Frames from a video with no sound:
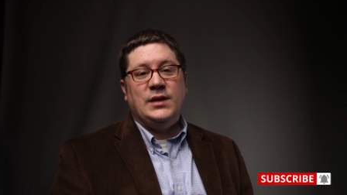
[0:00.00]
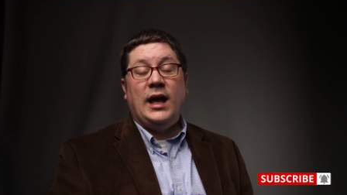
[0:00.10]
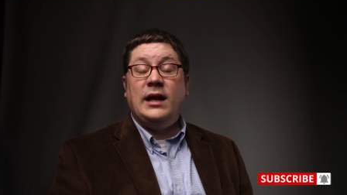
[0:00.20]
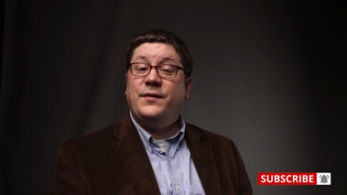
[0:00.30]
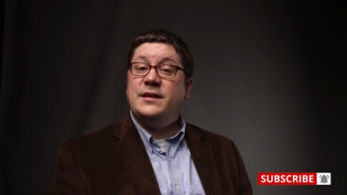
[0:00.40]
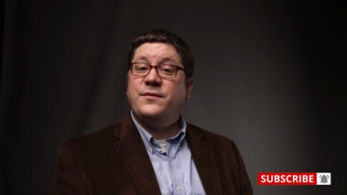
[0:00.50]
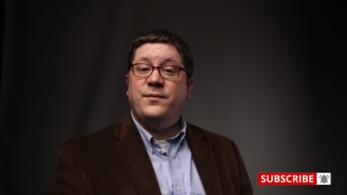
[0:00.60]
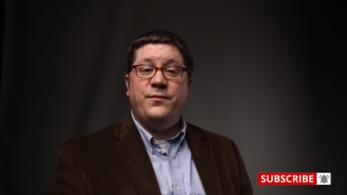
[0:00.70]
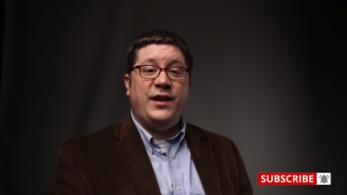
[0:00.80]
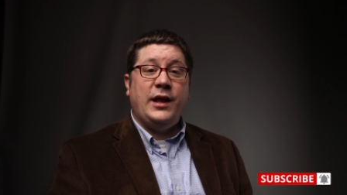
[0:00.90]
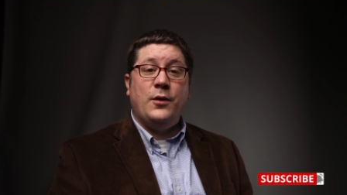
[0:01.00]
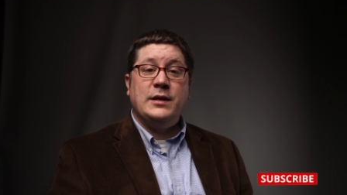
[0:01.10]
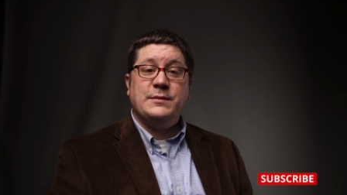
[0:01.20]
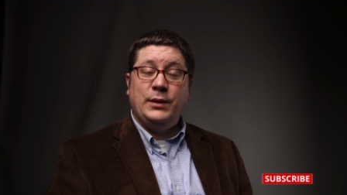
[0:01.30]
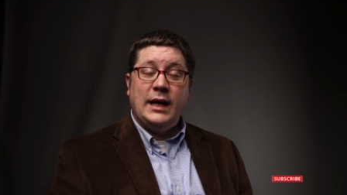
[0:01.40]
And if this video
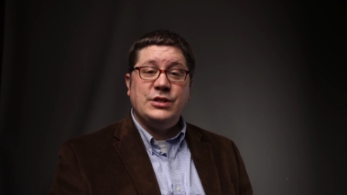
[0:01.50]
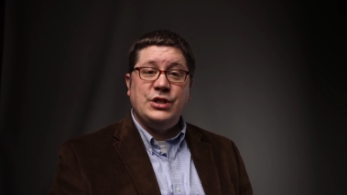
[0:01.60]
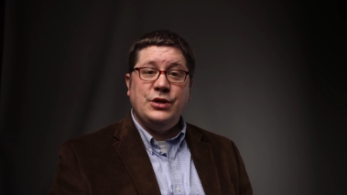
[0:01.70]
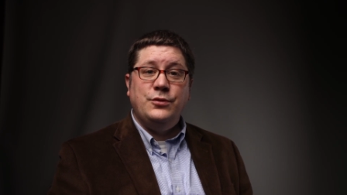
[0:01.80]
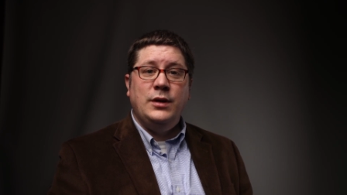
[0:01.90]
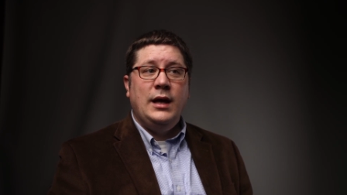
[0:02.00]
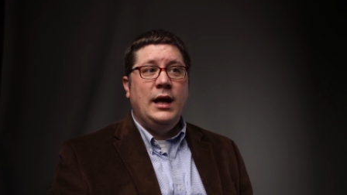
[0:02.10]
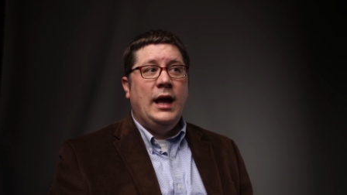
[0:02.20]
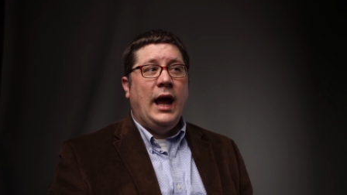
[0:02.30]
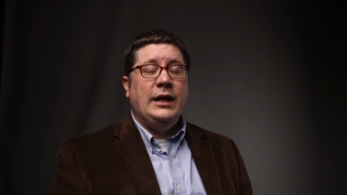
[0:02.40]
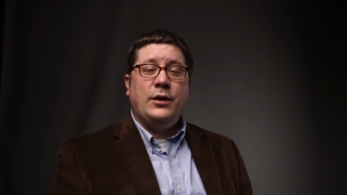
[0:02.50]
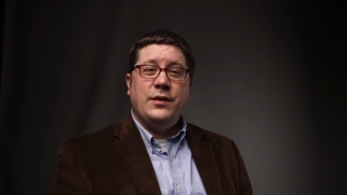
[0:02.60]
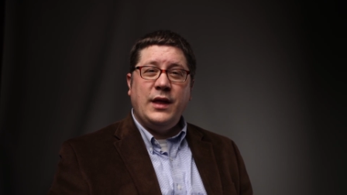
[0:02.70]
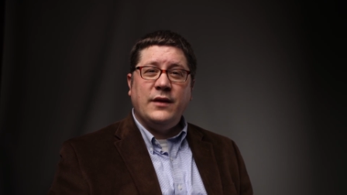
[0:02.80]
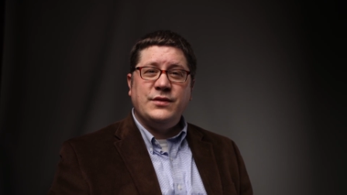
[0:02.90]
has blessed you, and you
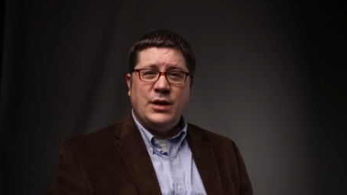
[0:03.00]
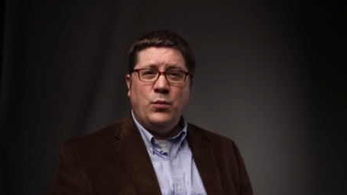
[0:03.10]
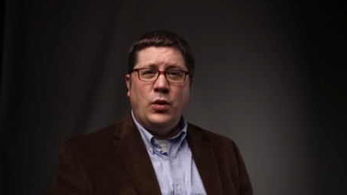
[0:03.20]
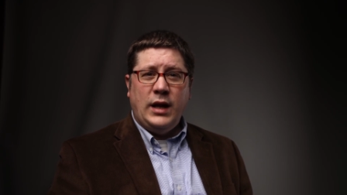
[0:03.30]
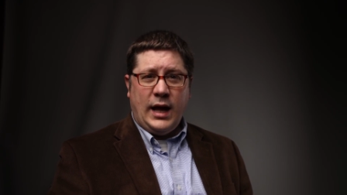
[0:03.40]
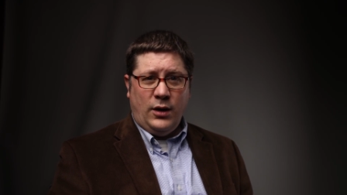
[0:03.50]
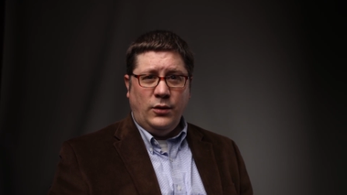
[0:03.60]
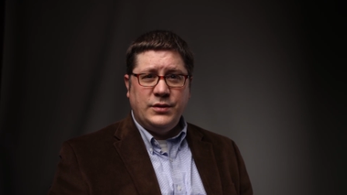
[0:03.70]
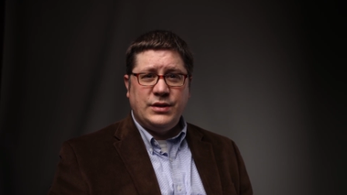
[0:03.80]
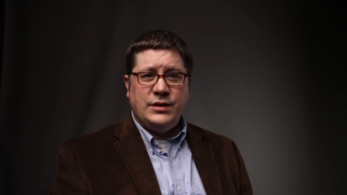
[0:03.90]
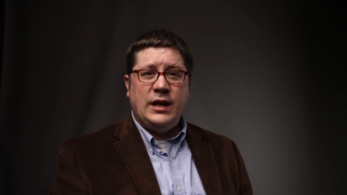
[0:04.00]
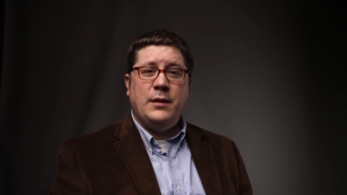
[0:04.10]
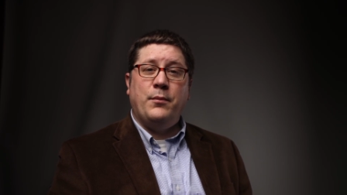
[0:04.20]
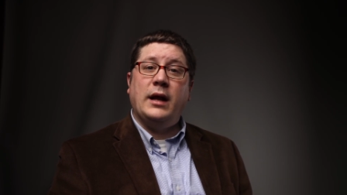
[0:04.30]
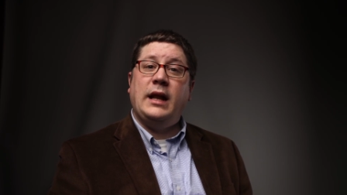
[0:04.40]
can think of someone else that
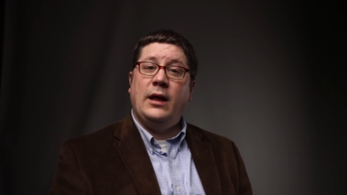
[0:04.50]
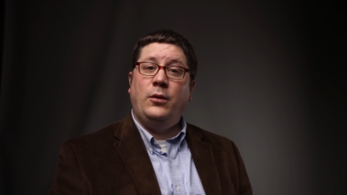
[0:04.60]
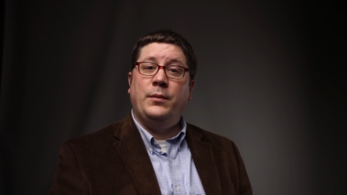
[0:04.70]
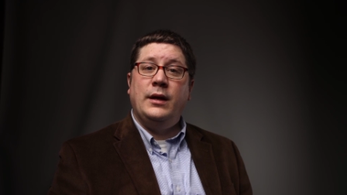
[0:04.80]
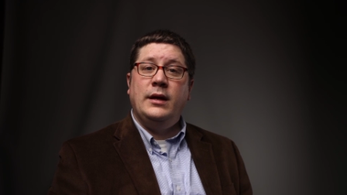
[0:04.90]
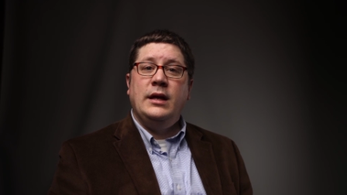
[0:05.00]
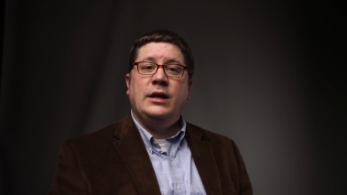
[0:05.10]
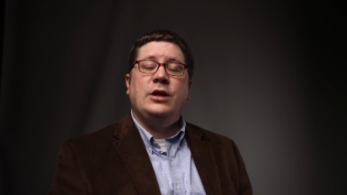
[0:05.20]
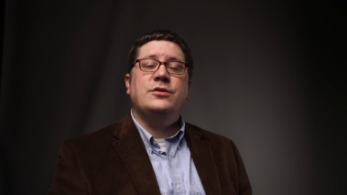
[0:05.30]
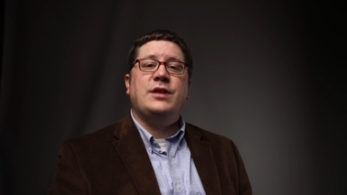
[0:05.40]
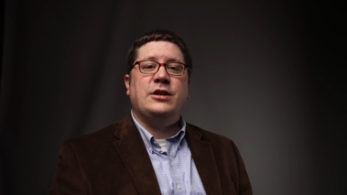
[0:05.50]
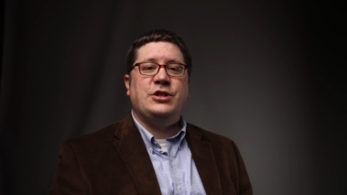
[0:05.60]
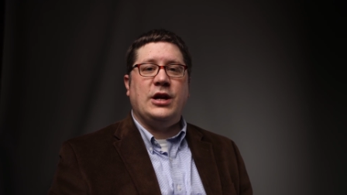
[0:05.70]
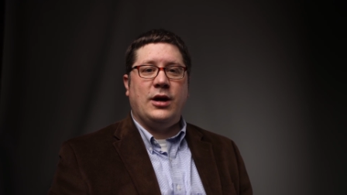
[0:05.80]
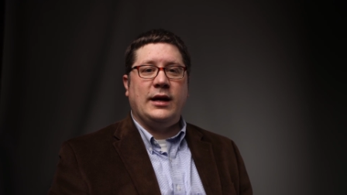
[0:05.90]
it might help, use that
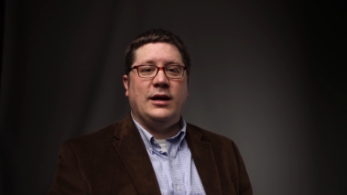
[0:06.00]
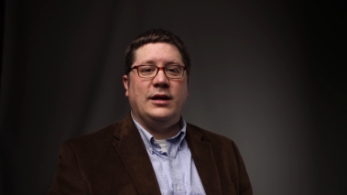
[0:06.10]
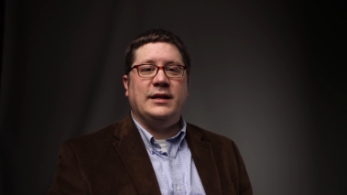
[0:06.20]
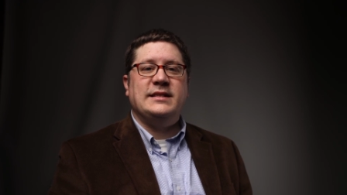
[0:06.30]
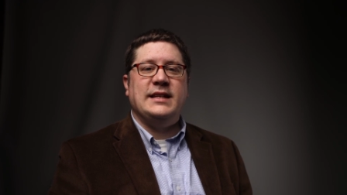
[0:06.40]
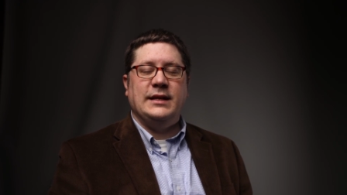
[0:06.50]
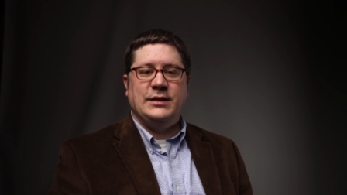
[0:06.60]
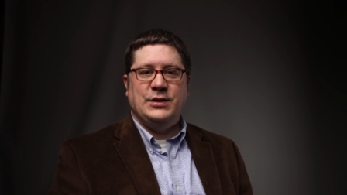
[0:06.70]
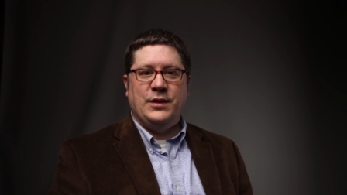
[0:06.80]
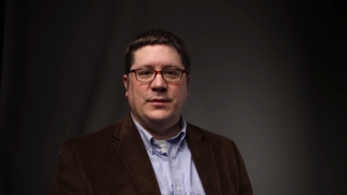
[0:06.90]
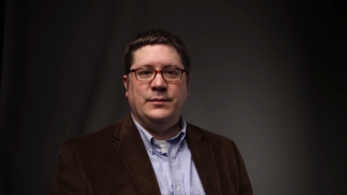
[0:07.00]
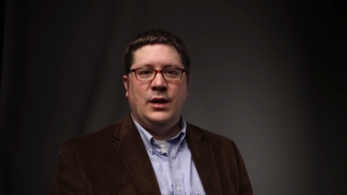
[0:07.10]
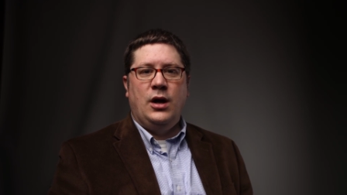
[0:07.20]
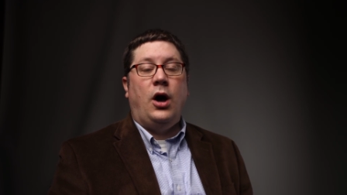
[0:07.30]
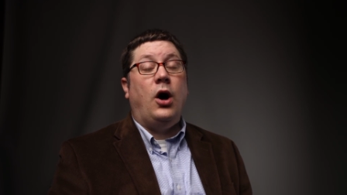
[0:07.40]
share icon and send it to them.
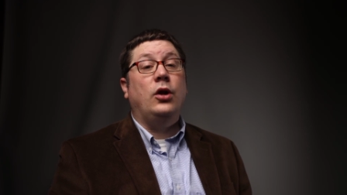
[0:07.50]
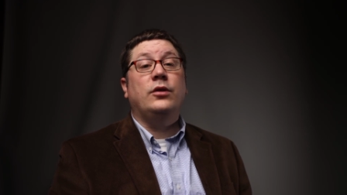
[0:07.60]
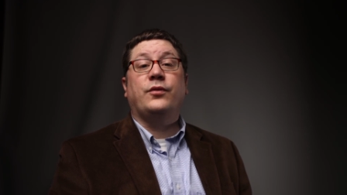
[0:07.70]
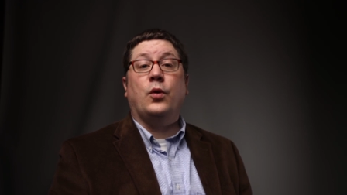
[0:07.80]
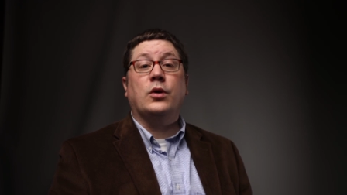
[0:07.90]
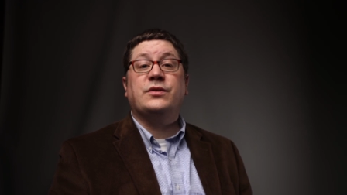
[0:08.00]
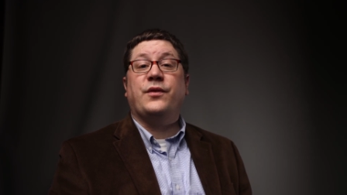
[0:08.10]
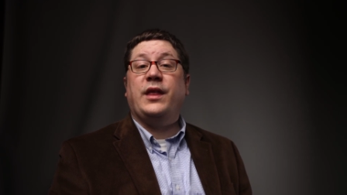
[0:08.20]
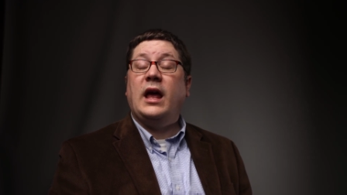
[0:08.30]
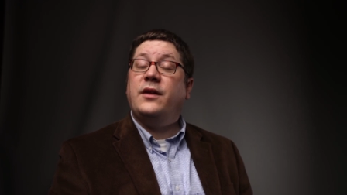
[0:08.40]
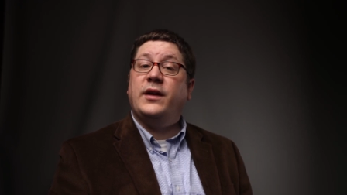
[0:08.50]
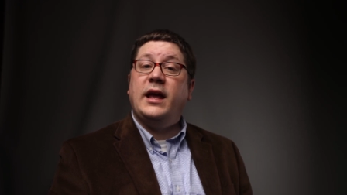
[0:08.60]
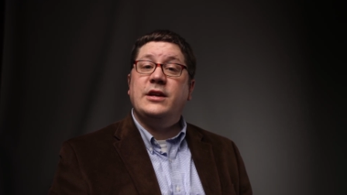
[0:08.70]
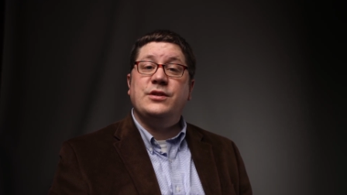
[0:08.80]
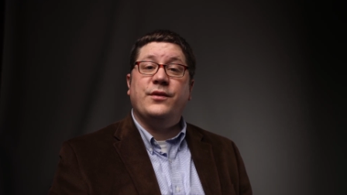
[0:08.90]
All, of course, for the
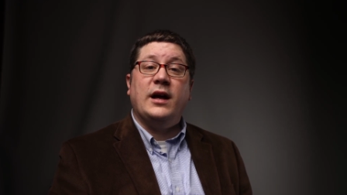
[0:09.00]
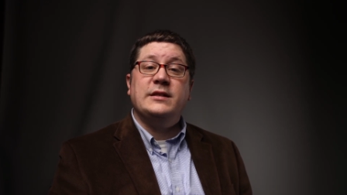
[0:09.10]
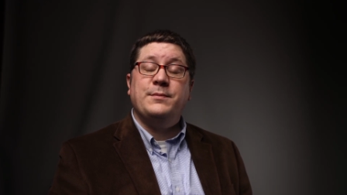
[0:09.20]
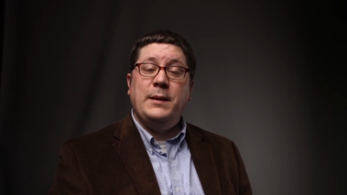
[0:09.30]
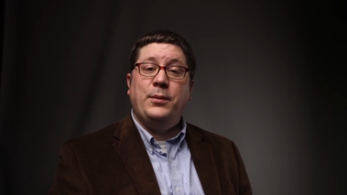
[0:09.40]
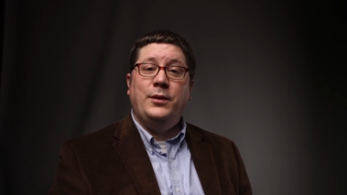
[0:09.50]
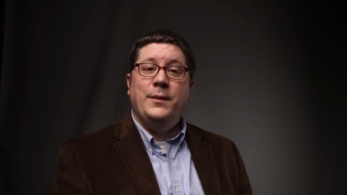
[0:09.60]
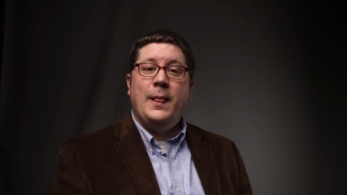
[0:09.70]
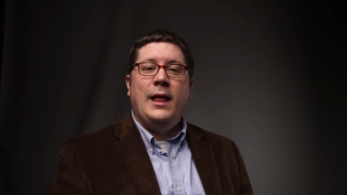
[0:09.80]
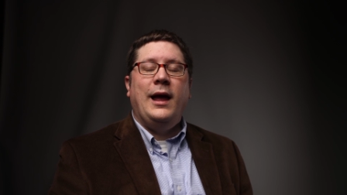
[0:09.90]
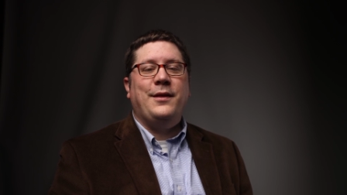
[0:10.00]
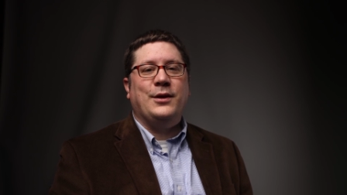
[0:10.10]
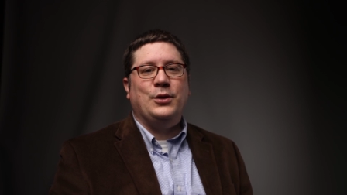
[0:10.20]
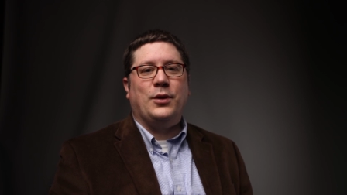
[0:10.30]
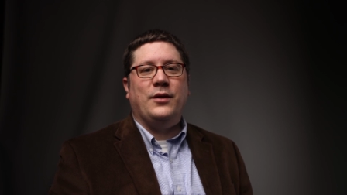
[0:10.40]
edification of God's people and the
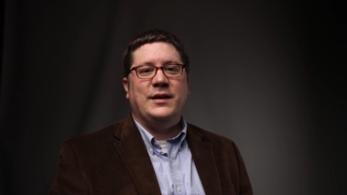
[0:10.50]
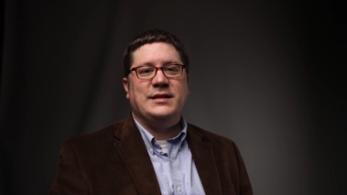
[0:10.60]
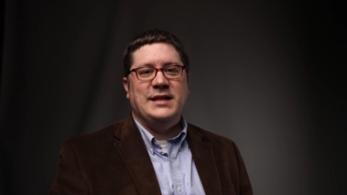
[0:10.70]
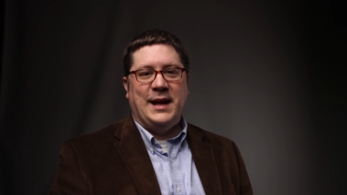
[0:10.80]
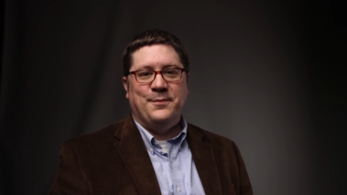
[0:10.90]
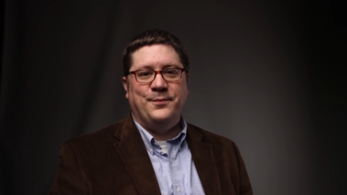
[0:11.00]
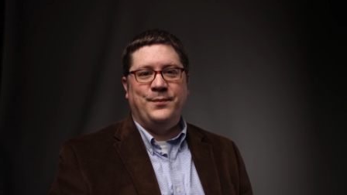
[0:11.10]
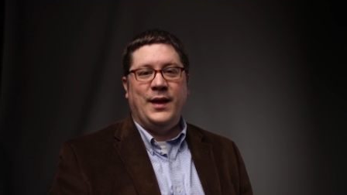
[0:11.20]
glory of His name.